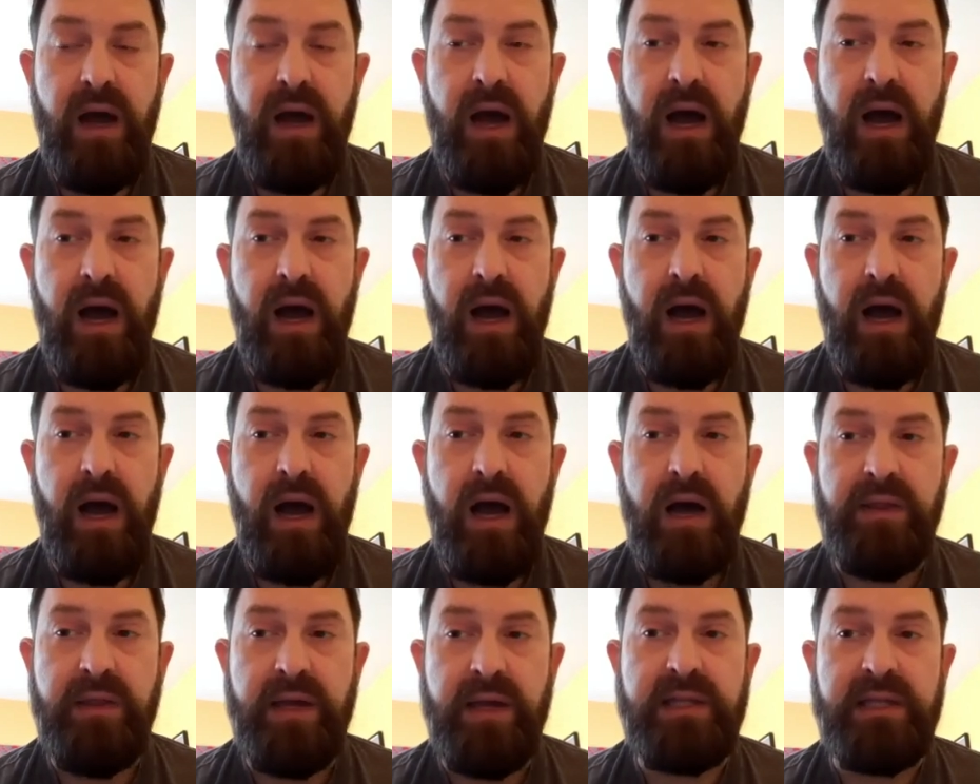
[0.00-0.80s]

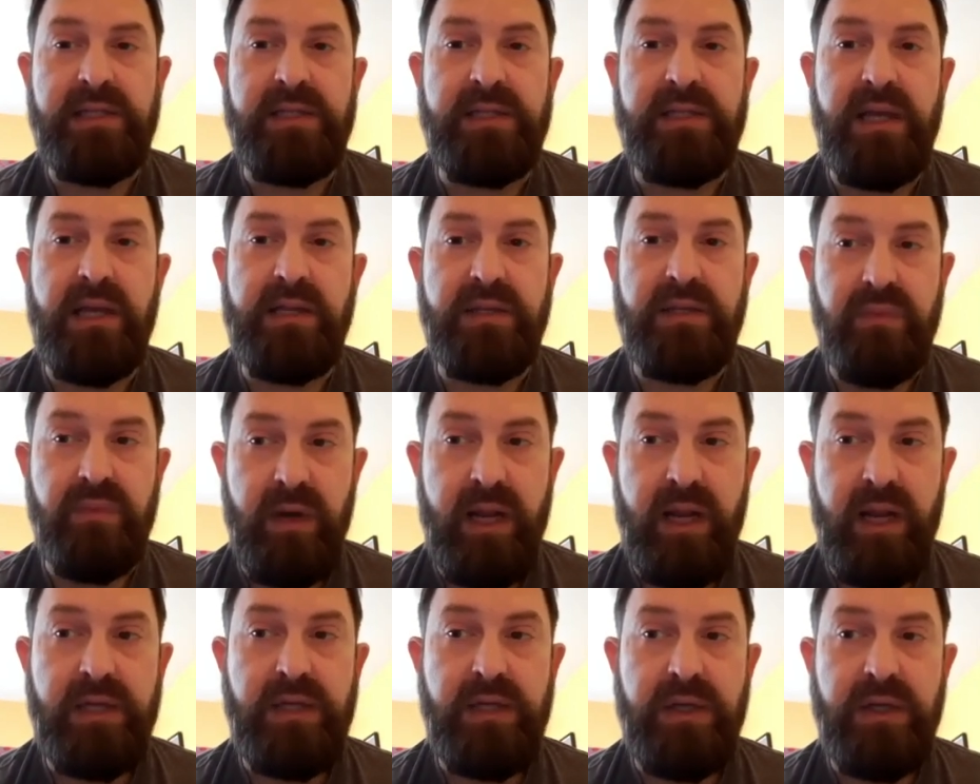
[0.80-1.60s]
That's
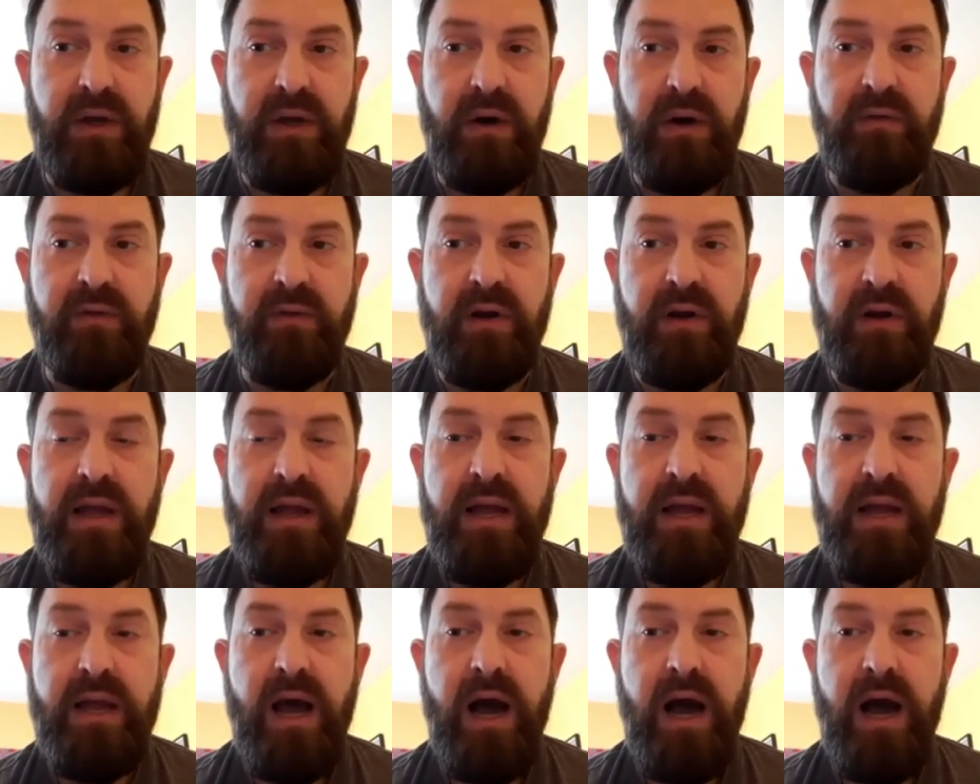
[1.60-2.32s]
when I took over.